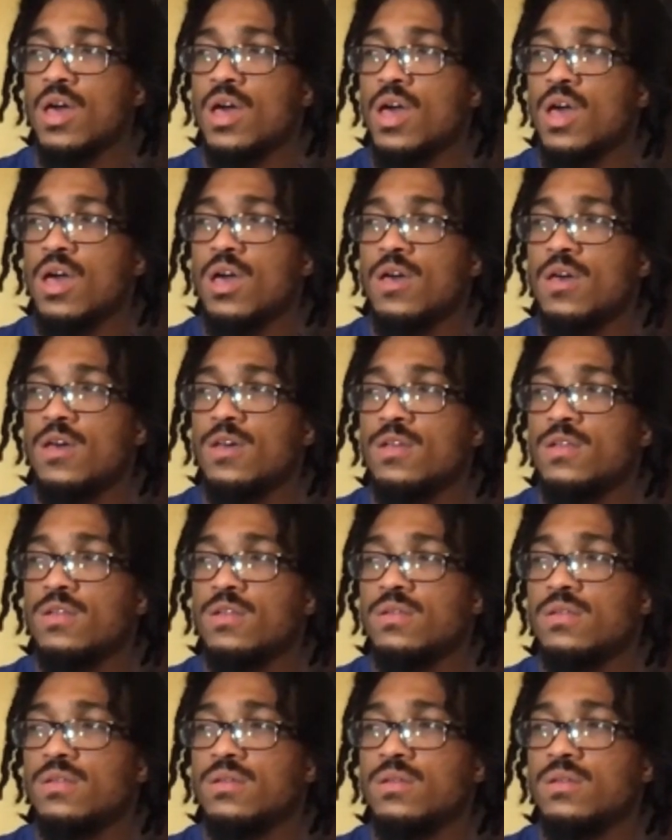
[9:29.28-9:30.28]
and
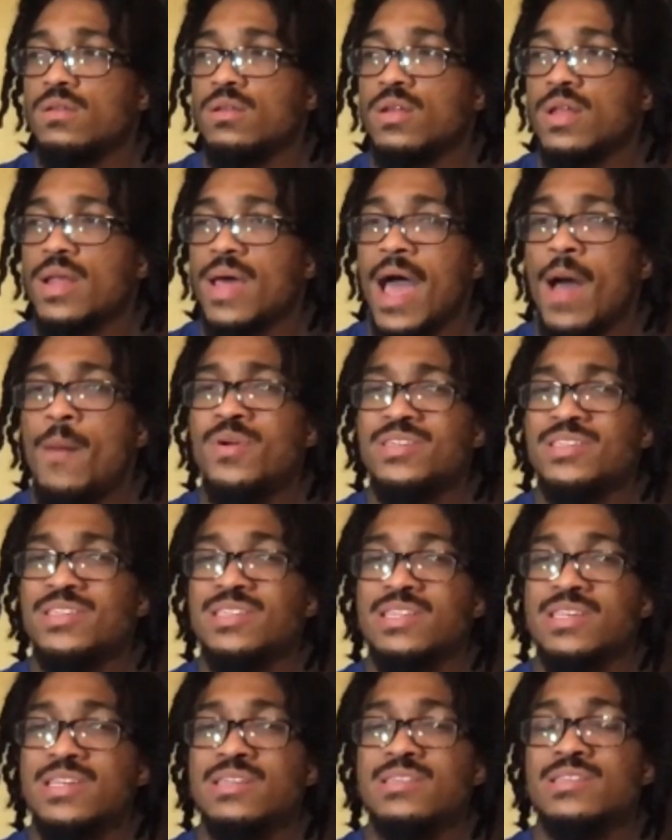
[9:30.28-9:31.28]
how much
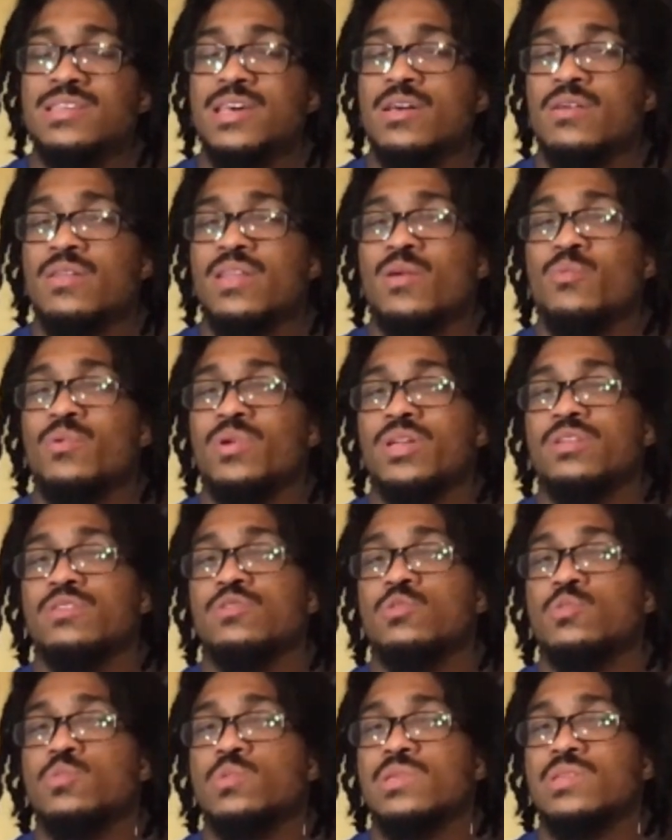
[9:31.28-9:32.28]
detail they went
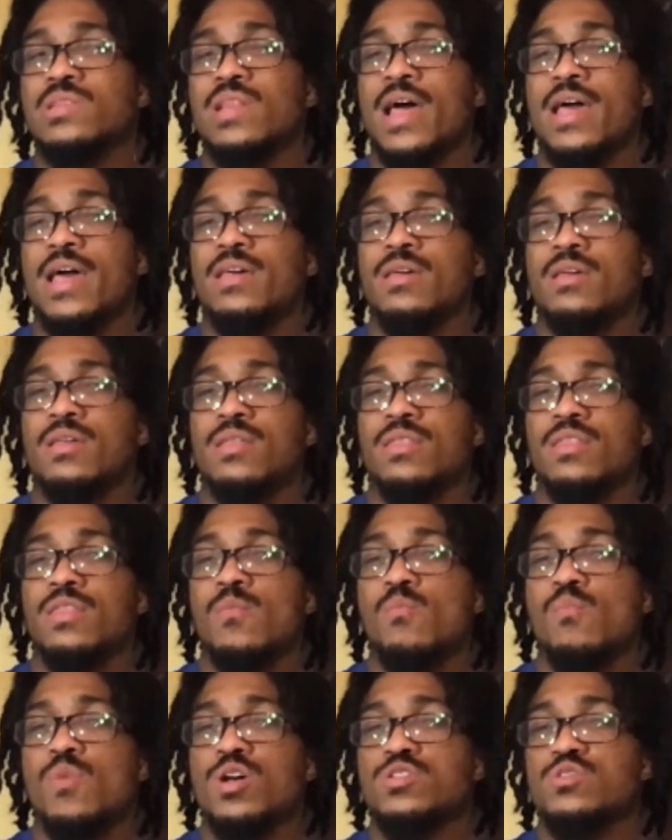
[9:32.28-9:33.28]
into with like the
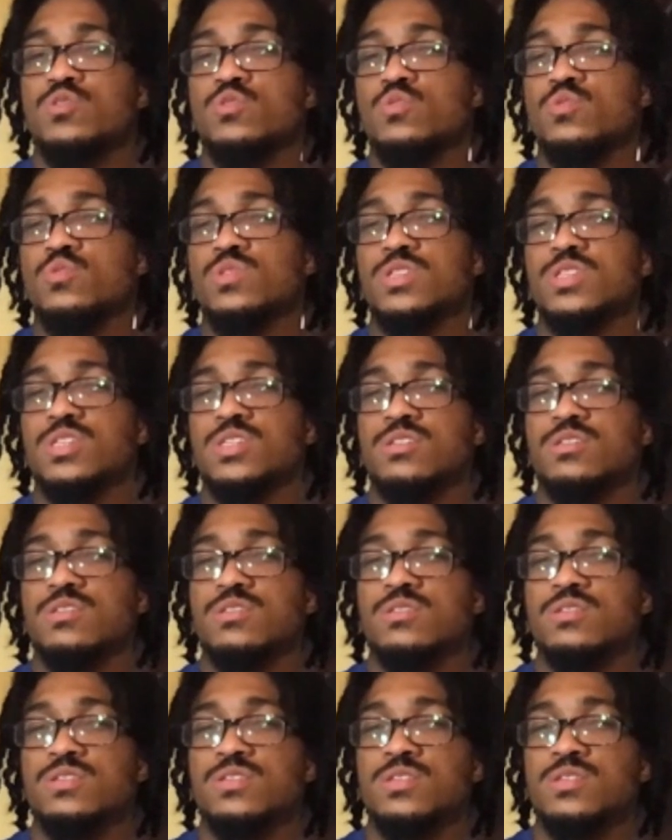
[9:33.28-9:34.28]
muscles
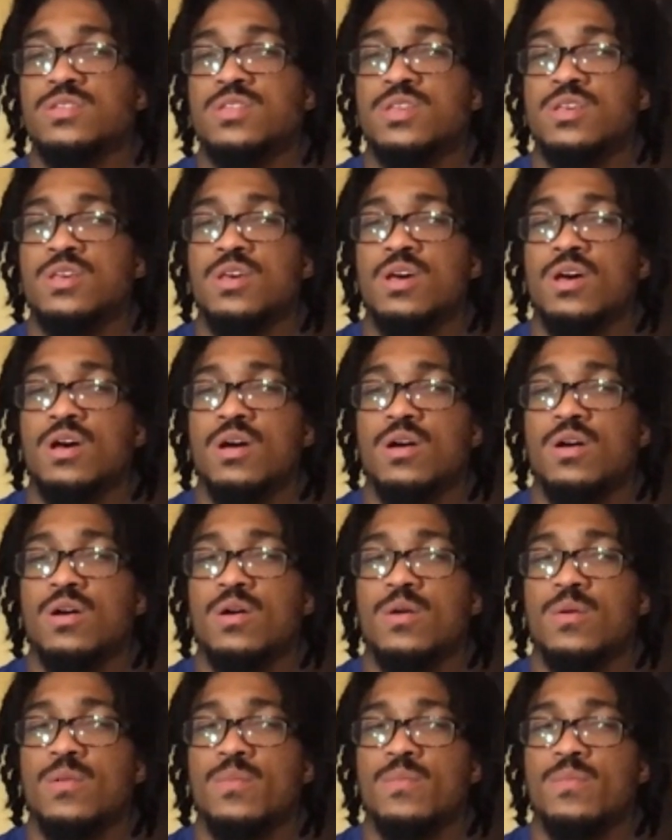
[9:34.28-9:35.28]
and
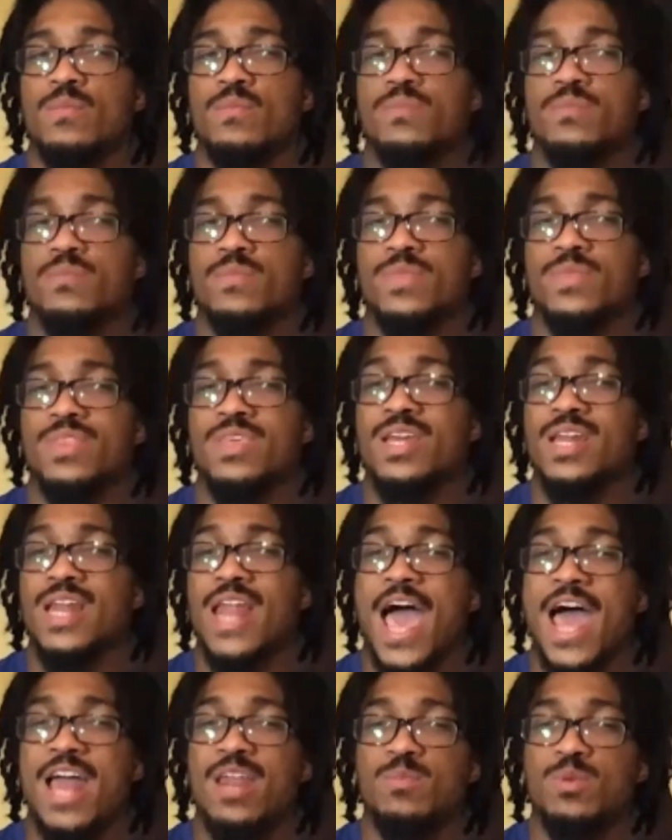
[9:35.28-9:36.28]
the
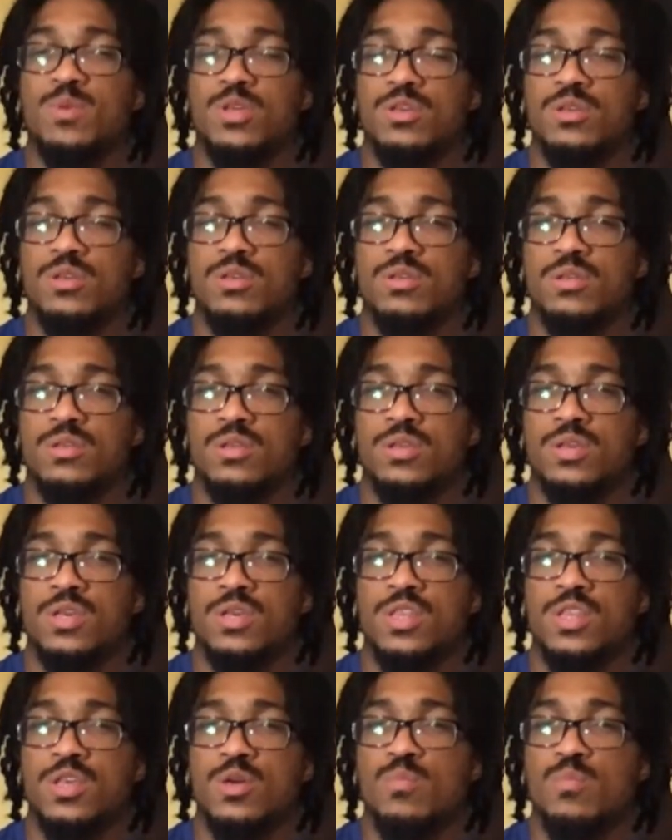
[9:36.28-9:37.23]
anatomy, and the